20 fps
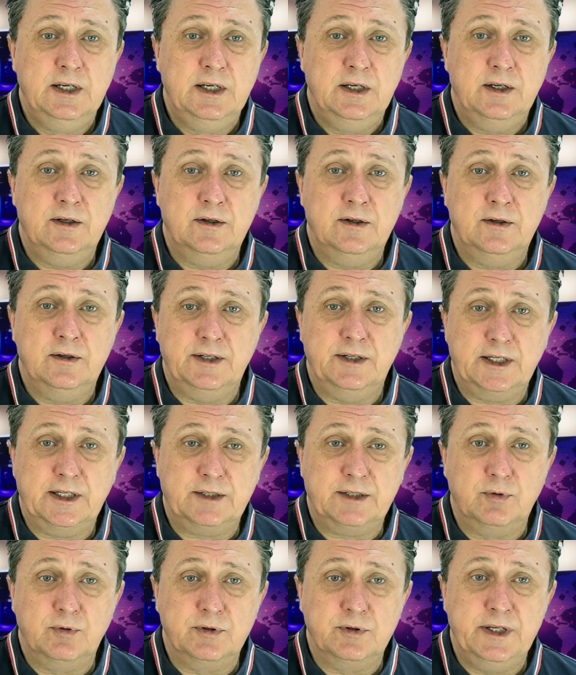And
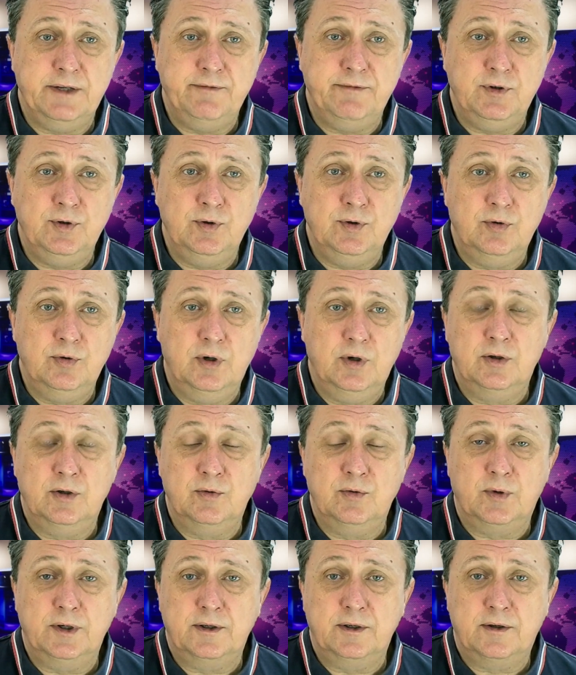that will give you
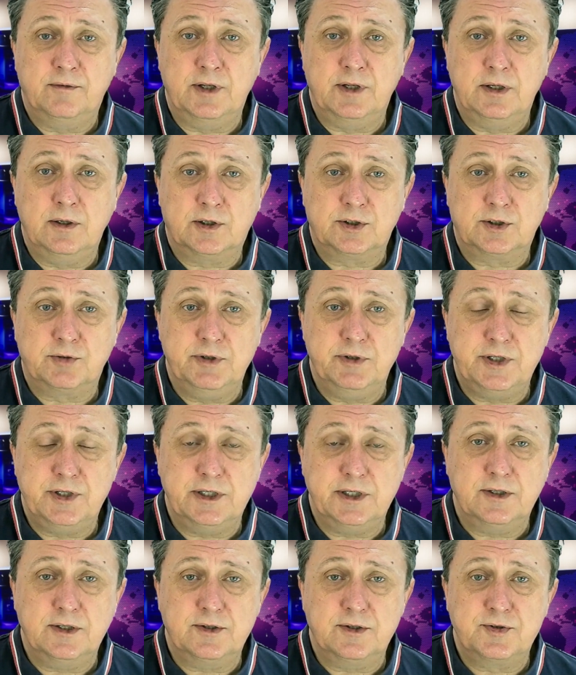one of the lottery
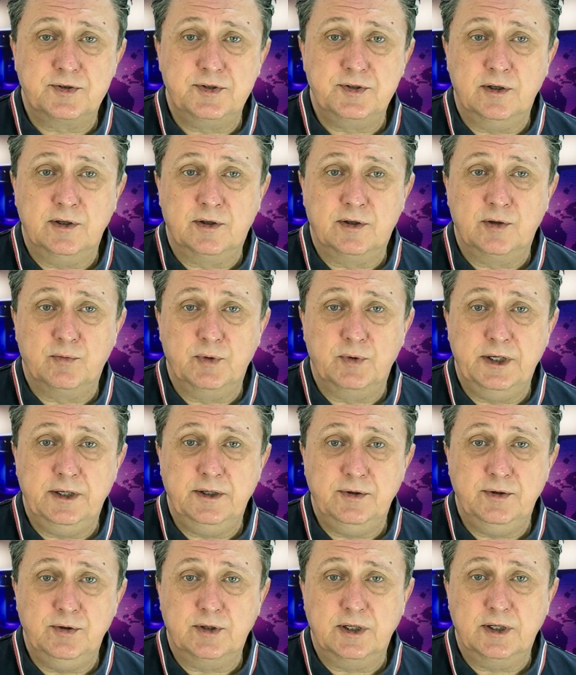tickets. The other way
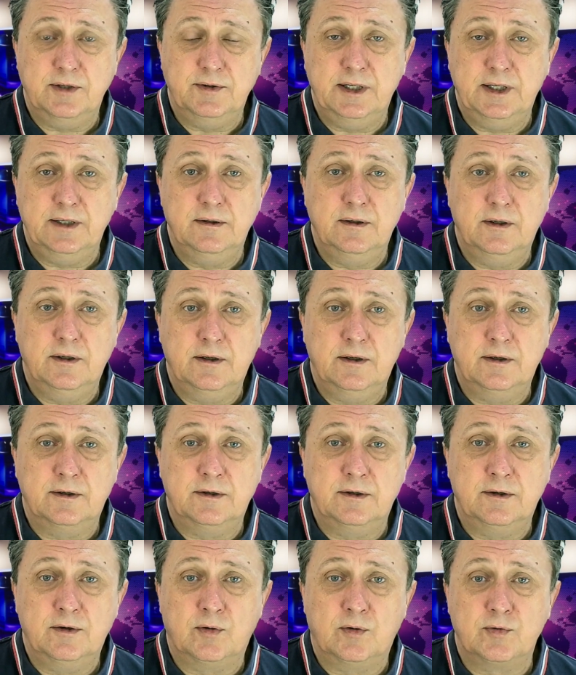you can then
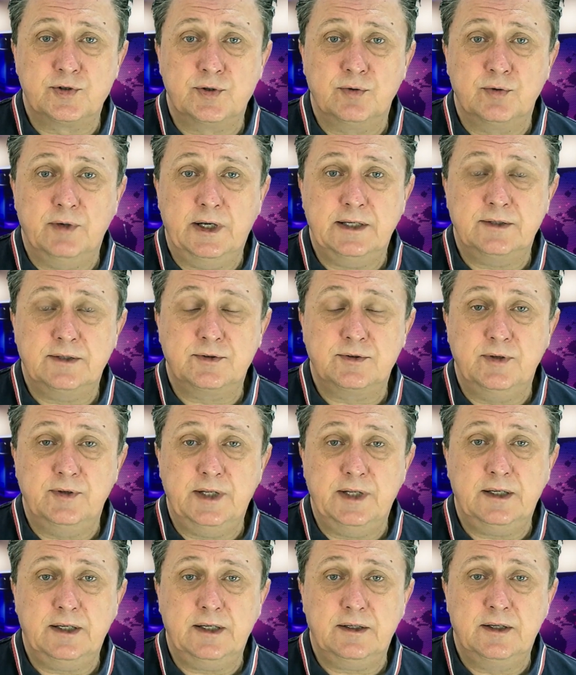also add to
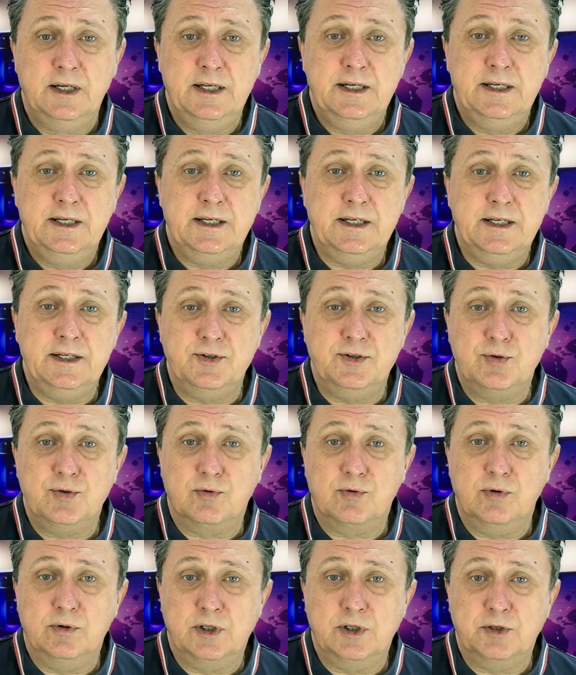that is you
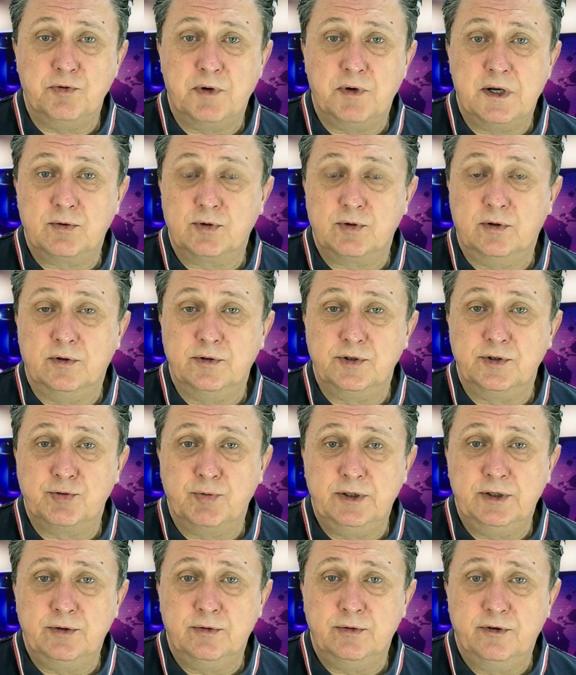can go out on
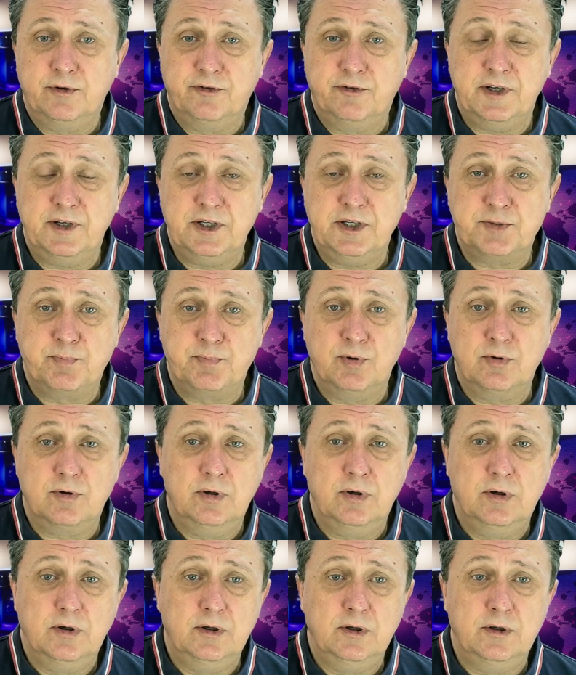Twitter, Facebook,
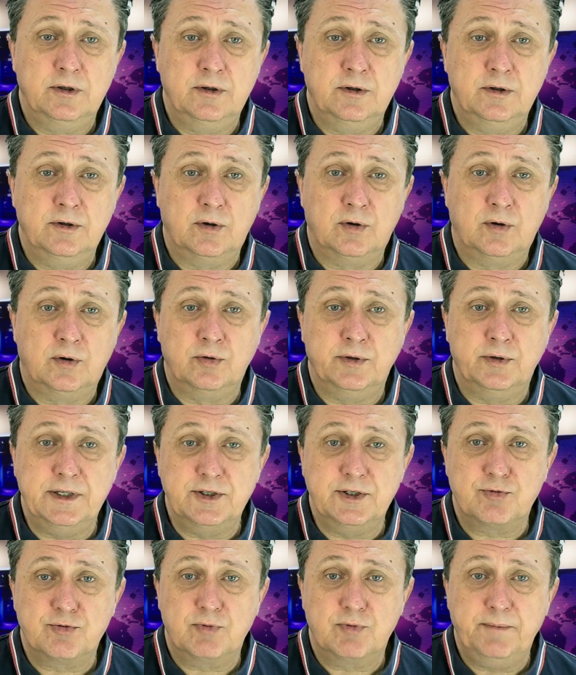or
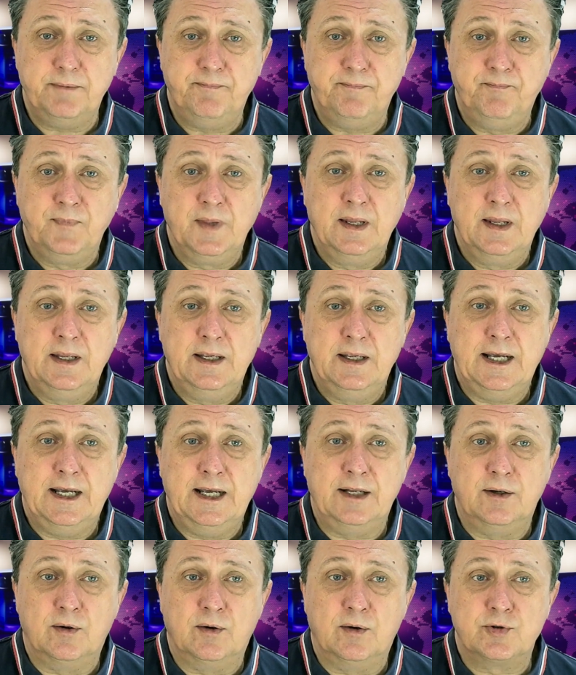Instagram,
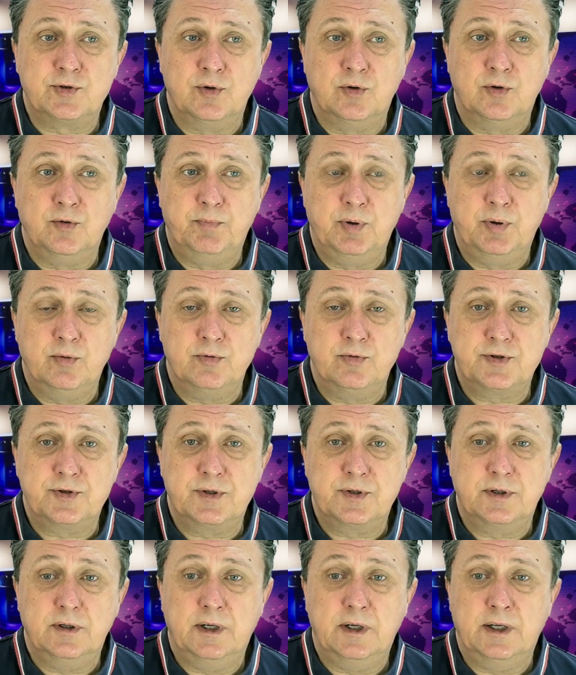and also
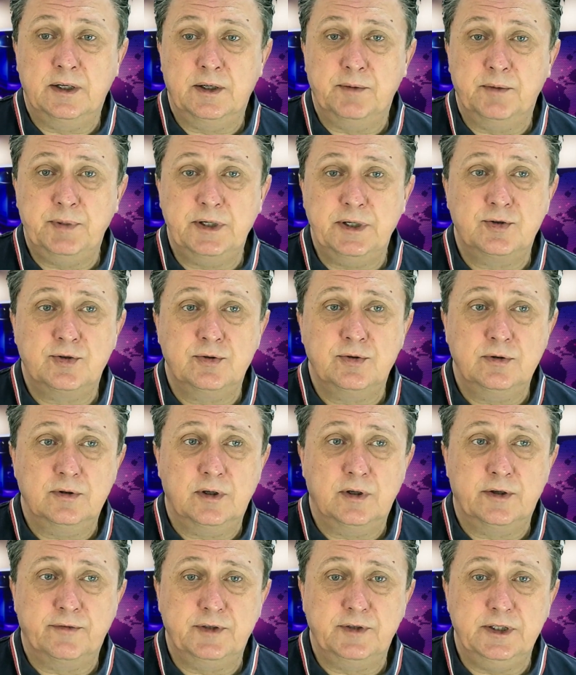post a picture
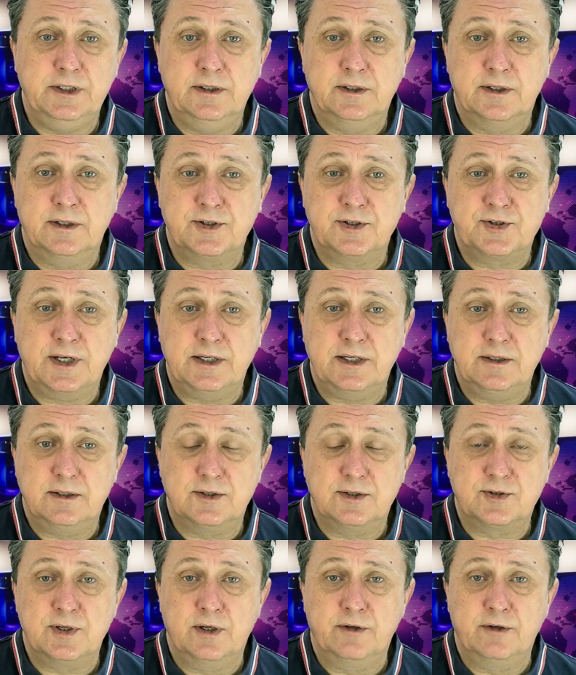of the site
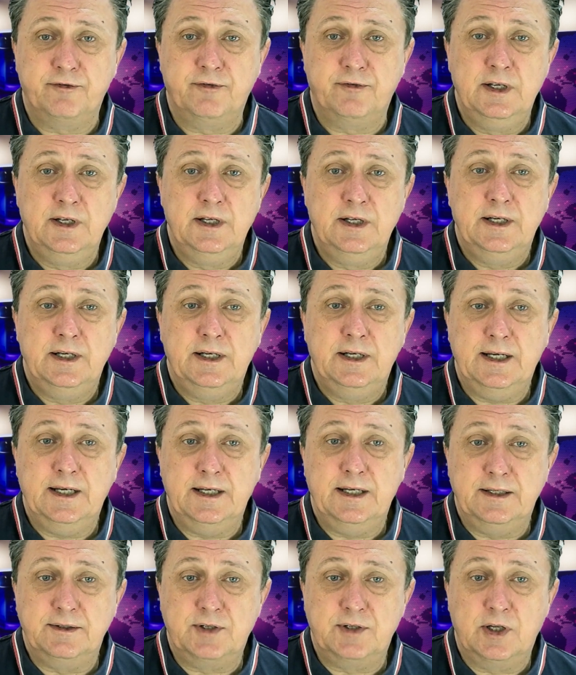itself
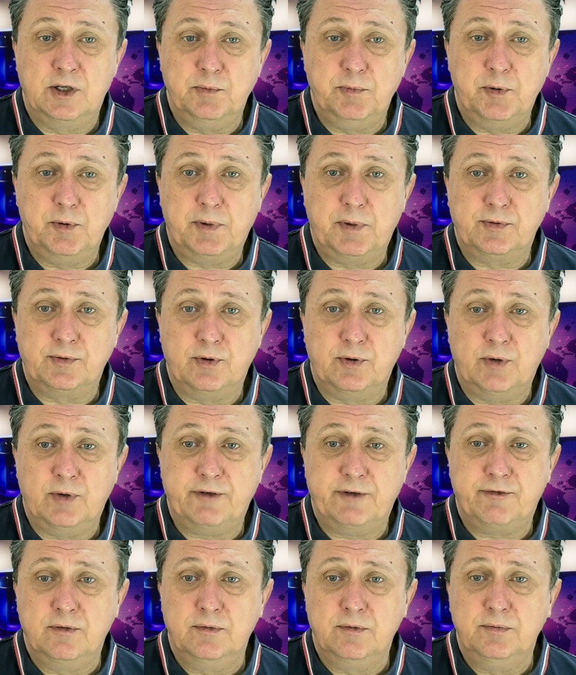and tell them about the
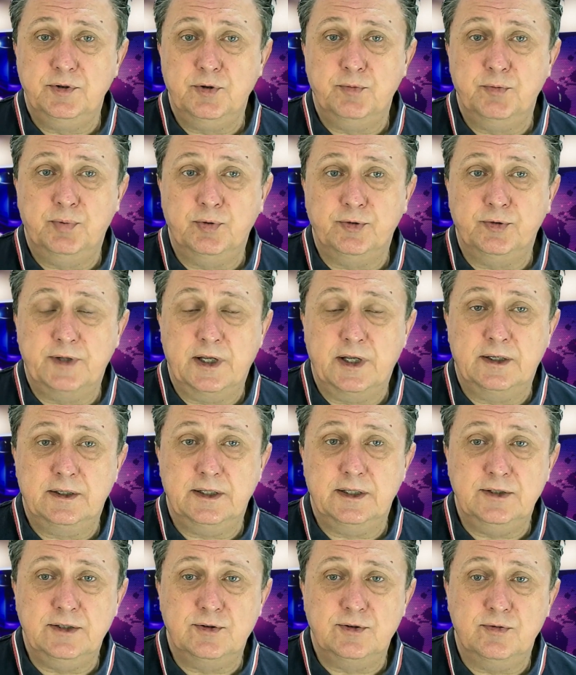raffle. You put that
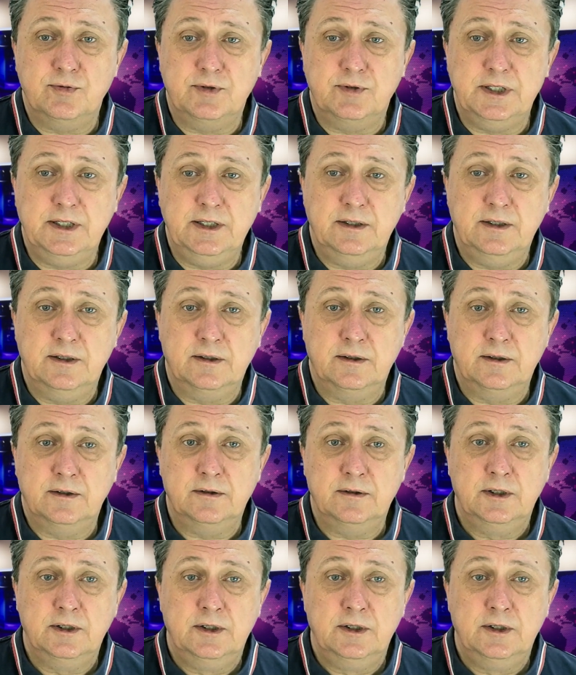into the